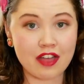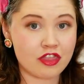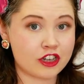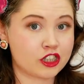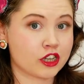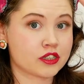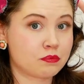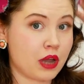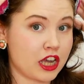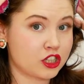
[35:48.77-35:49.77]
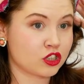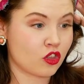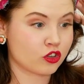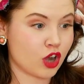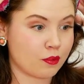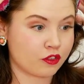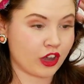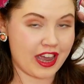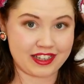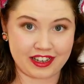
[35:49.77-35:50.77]
that just perches on the top of your
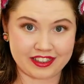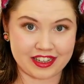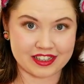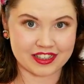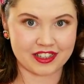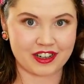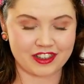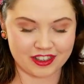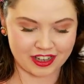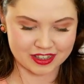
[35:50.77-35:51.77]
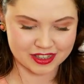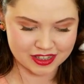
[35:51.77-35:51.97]
head like this and i think that's